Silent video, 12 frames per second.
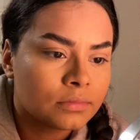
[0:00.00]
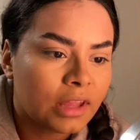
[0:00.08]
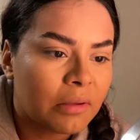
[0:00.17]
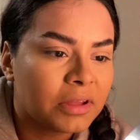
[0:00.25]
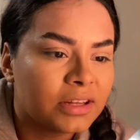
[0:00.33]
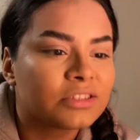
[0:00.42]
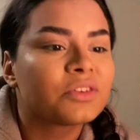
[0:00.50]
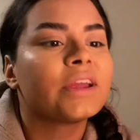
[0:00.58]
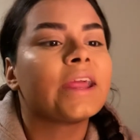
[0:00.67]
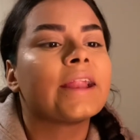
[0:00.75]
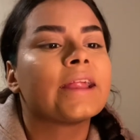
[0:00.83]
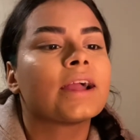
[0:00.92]
I mean, it's
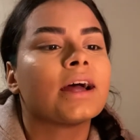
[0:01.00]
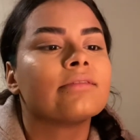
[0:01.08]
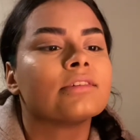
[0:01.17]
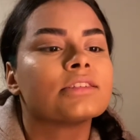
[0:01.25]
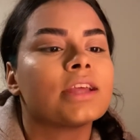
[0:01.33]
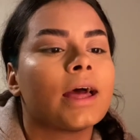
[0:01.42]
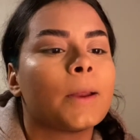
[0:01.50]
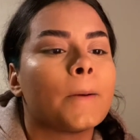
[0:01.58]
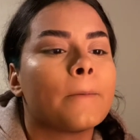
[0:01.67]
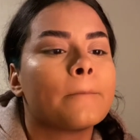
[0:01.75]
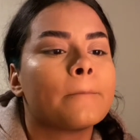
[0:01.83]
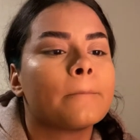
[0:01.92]
creating kind of a
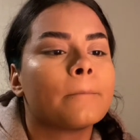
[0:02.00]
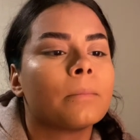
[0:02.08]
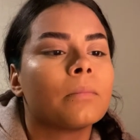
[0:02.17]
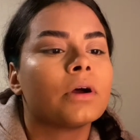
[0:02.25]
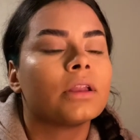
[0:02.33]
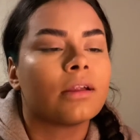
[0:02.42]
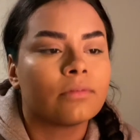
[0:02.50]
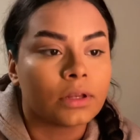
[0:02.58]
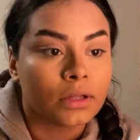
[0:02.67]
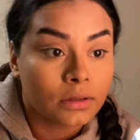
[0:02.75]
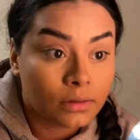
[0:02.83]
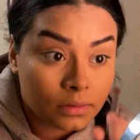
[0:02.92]
shadow, but not
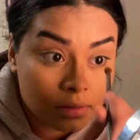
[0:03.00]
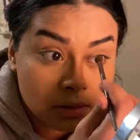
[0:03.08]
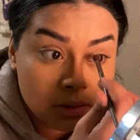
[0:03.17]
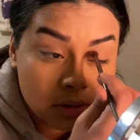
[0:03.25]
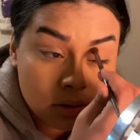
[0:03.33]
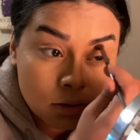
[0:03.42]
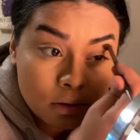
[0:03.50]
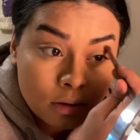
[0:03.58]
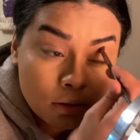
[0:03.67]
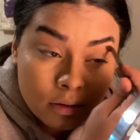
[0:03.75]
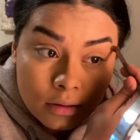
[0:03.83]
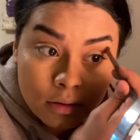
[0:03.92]
really.
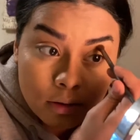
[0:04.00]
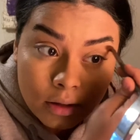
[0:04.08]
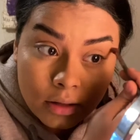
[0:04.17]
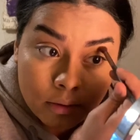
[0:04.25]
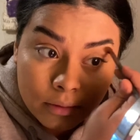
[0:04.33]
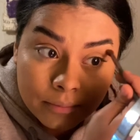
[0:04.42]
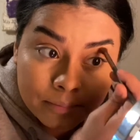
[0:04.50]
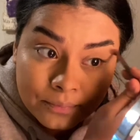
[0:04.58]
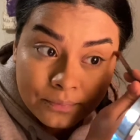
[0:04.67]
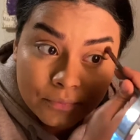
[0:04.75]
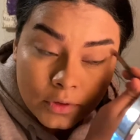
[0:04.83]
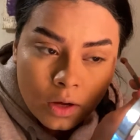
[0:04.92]
I don't know.
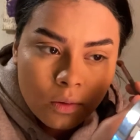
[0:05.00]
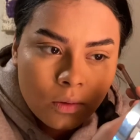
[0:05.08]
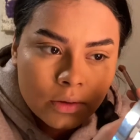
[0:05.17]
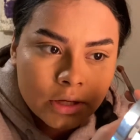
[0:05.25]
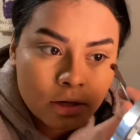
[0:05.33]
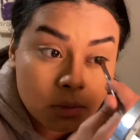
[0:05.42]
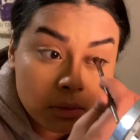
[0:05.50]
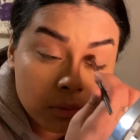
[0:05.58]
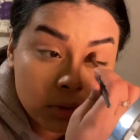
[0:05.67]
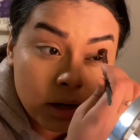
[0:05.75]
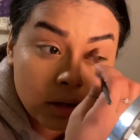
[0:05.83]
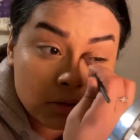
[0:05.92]
Oh, you know
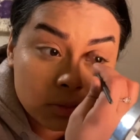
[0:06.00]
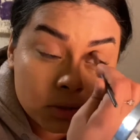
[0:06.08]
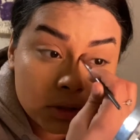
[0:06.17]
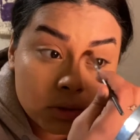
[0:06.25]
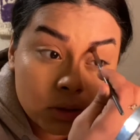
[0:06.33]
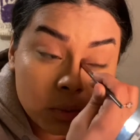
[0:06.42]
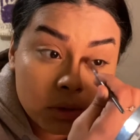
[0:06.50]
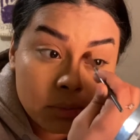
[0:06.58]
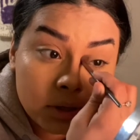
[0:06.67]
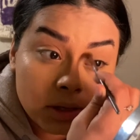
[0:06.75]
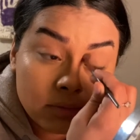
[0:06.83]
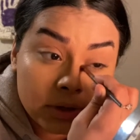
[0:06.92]
what I also want to do? I want to
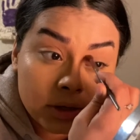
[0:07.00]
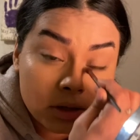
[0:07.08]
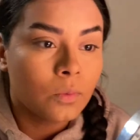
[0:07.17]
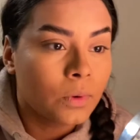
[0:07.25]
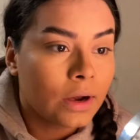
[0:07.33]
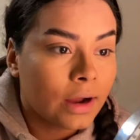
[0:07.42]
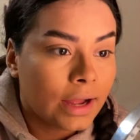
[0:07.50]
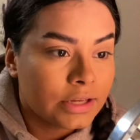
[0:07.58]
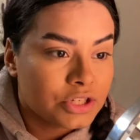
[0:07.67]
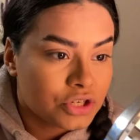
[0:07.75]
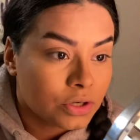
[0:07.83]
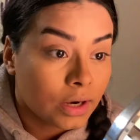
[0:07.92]
make a video where I
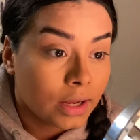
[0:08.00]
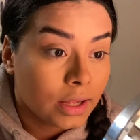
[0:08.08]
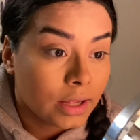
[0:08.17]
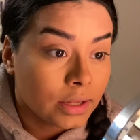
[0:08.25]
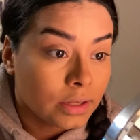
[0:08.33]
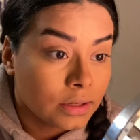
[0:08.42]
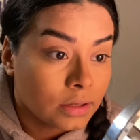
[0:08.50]
try